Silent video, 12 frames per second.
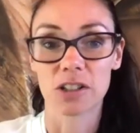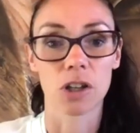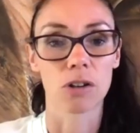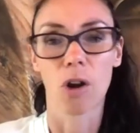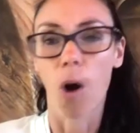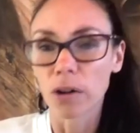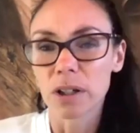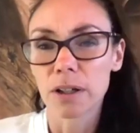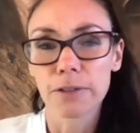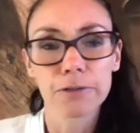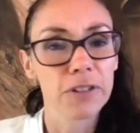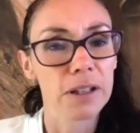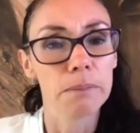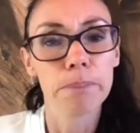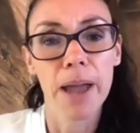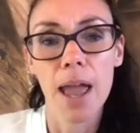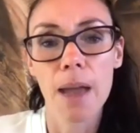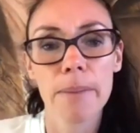So cognitive
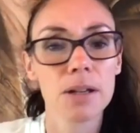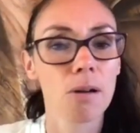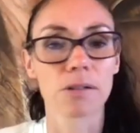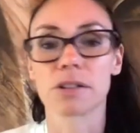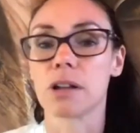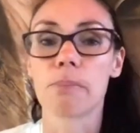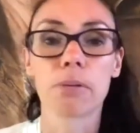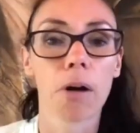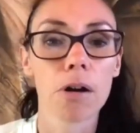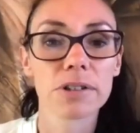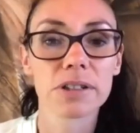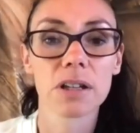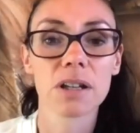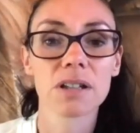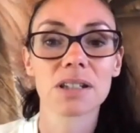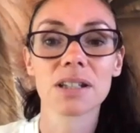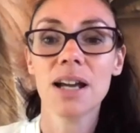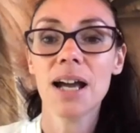impairment,
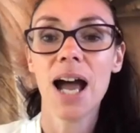osteoporosis,